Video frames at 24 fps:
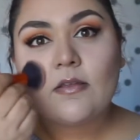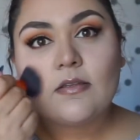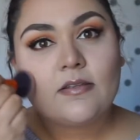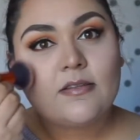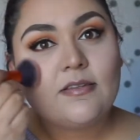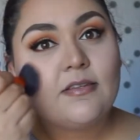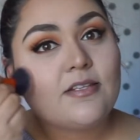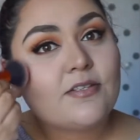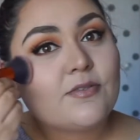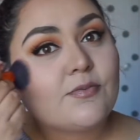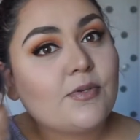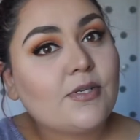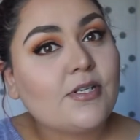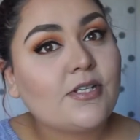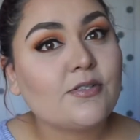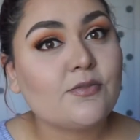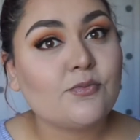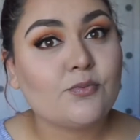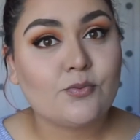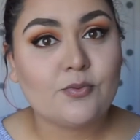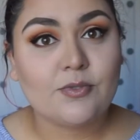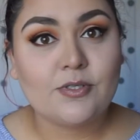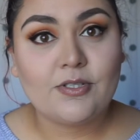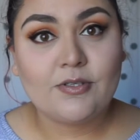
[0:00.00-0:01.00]
This one
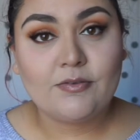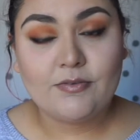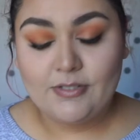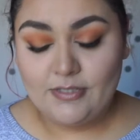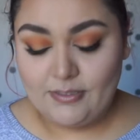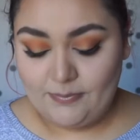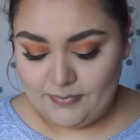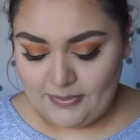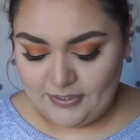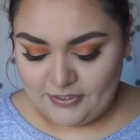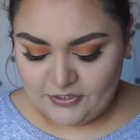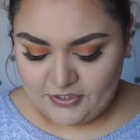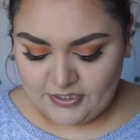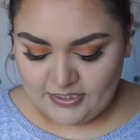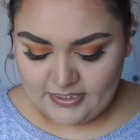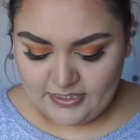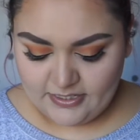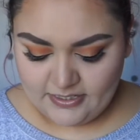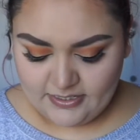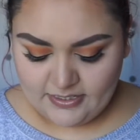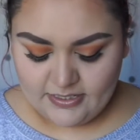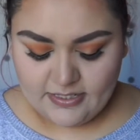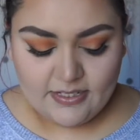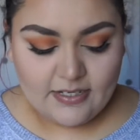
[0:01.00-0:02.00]
is really, really peachy
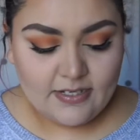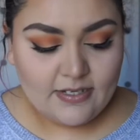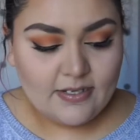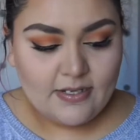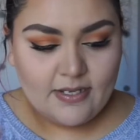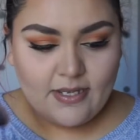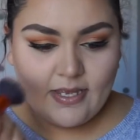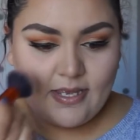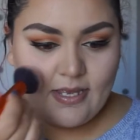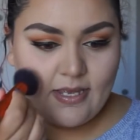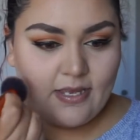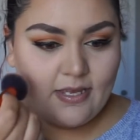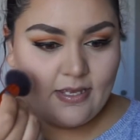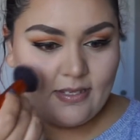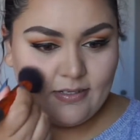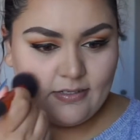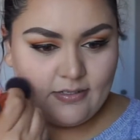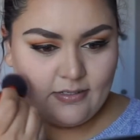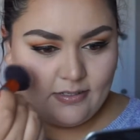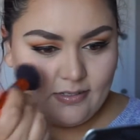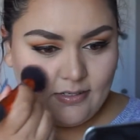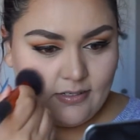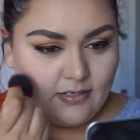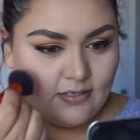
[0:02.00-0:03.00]

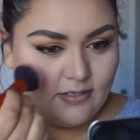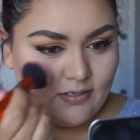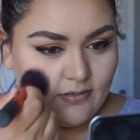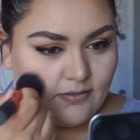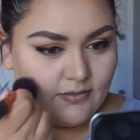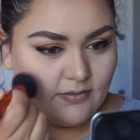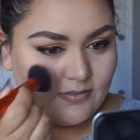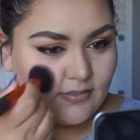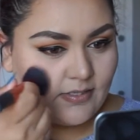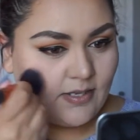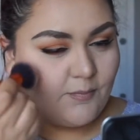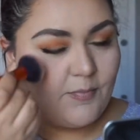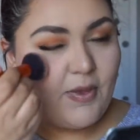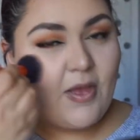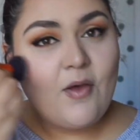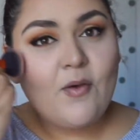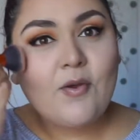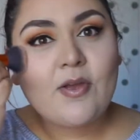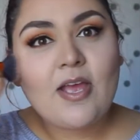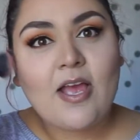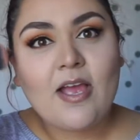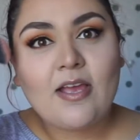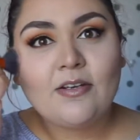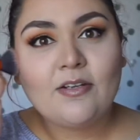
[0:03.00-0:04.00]
and somehow
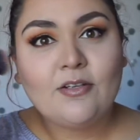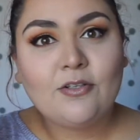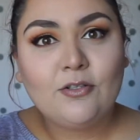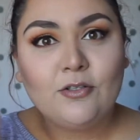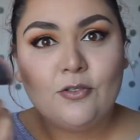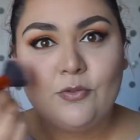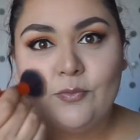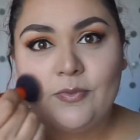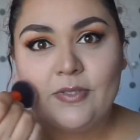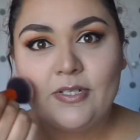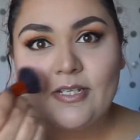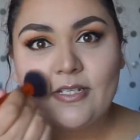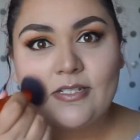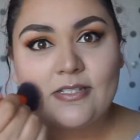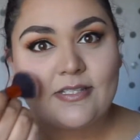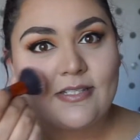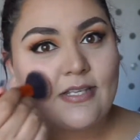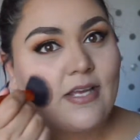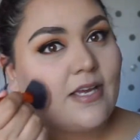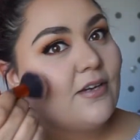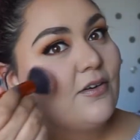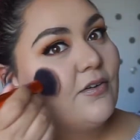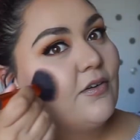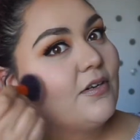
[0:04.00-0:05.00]
kind of luminous.
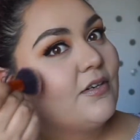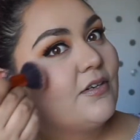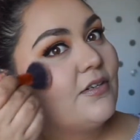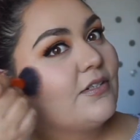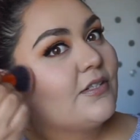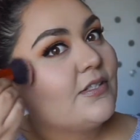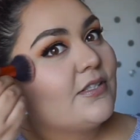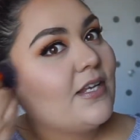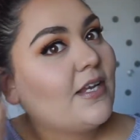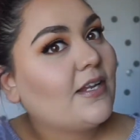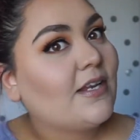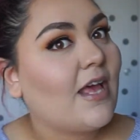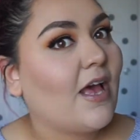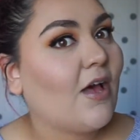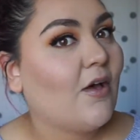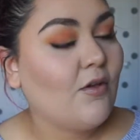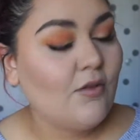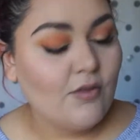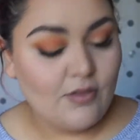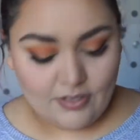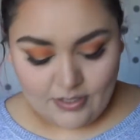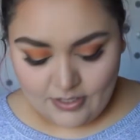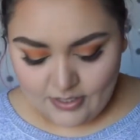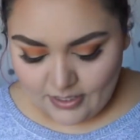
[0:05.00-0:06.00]
I don't understand how
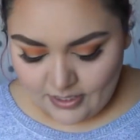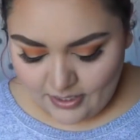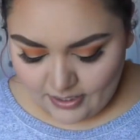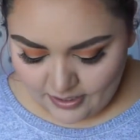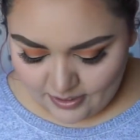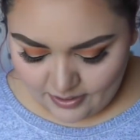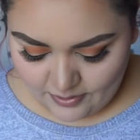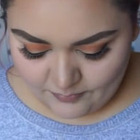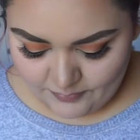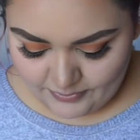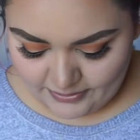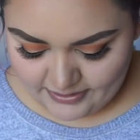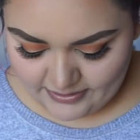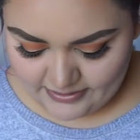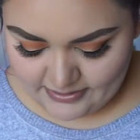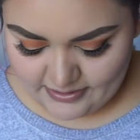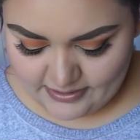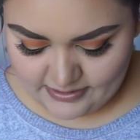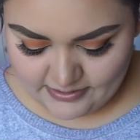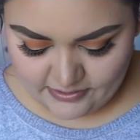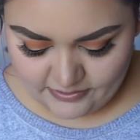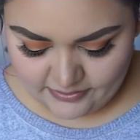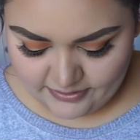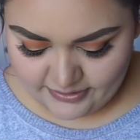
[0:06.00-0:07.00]
um, because it
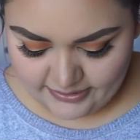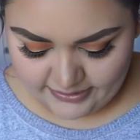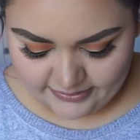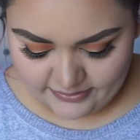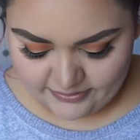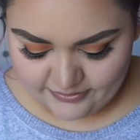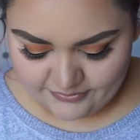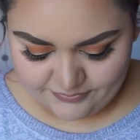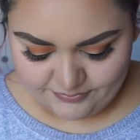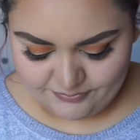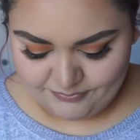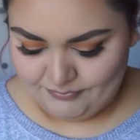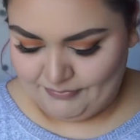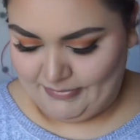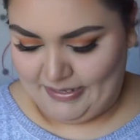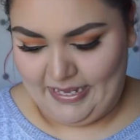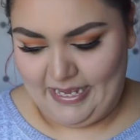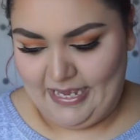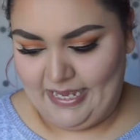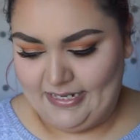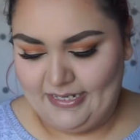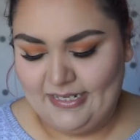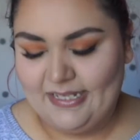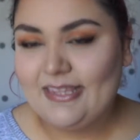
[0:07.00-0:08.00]
doesn't look like there's
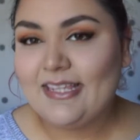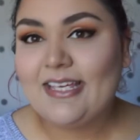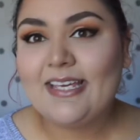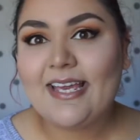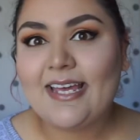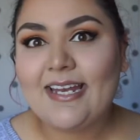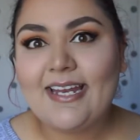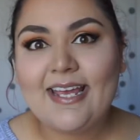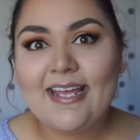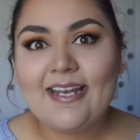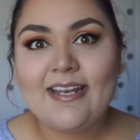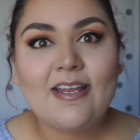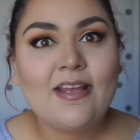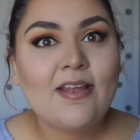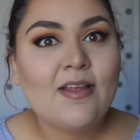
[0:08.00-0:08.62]
anything in it,